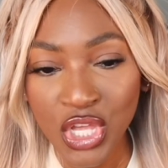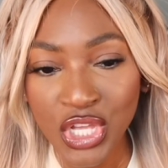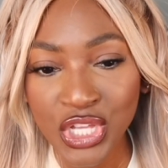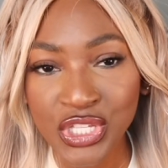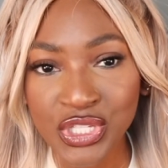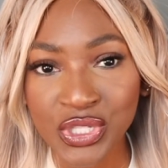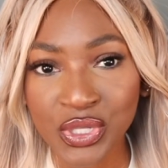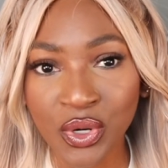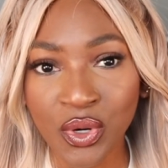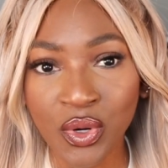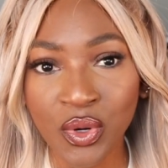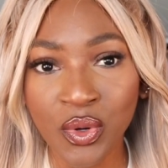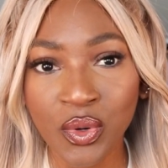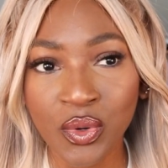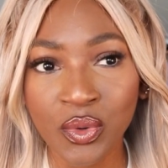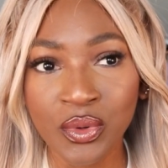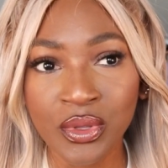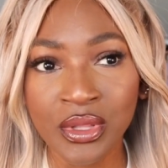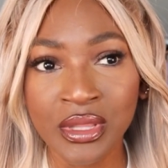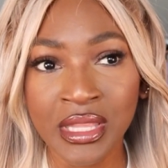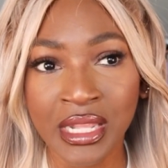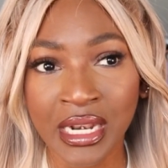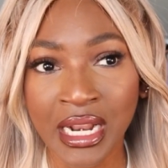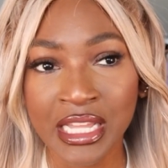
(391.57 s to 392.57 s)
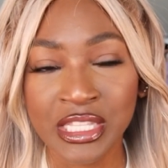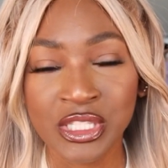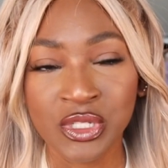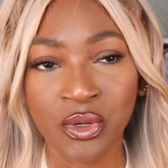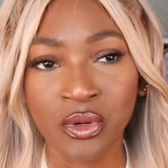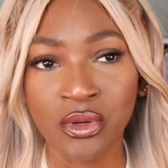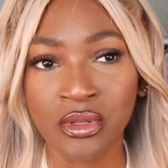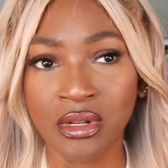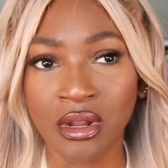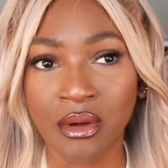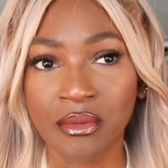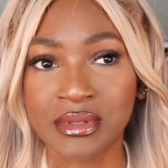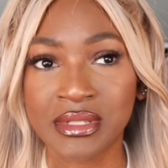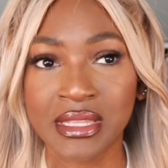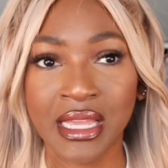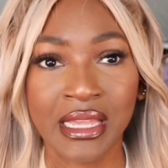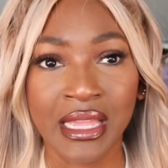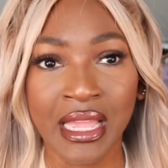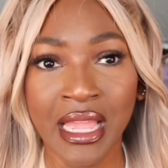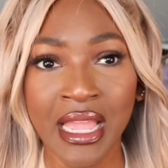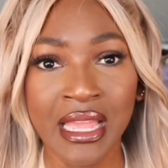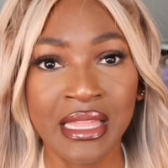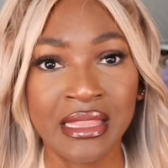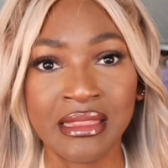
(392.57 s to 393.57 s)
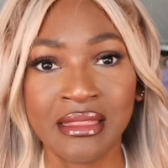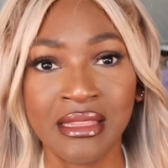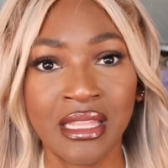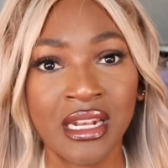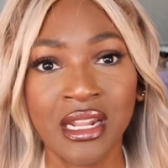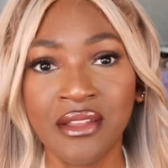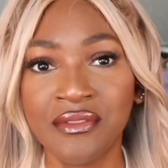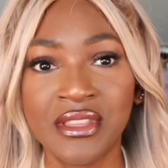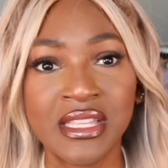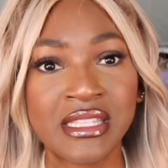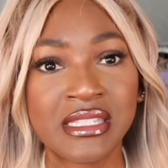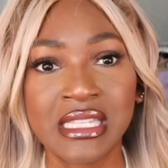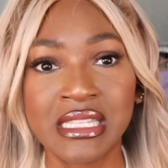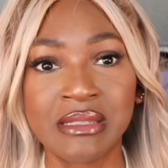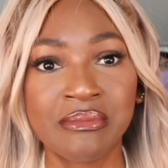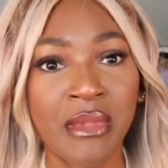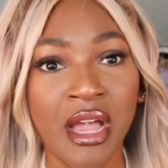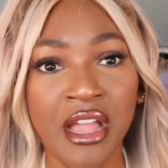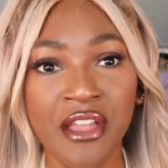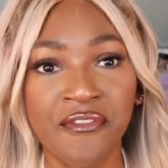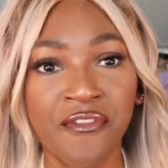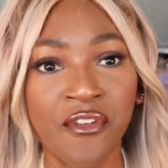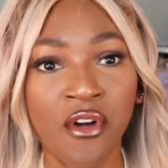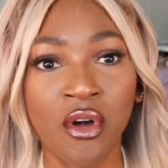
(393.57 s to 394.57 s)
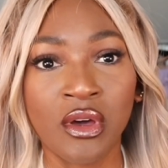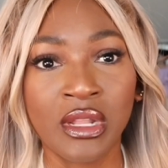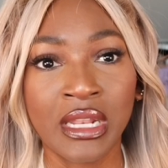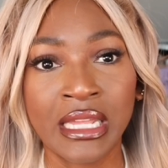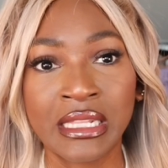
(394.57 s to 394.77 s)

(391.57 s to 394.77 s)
So then I told her, I was like, hey, none of this is my fault.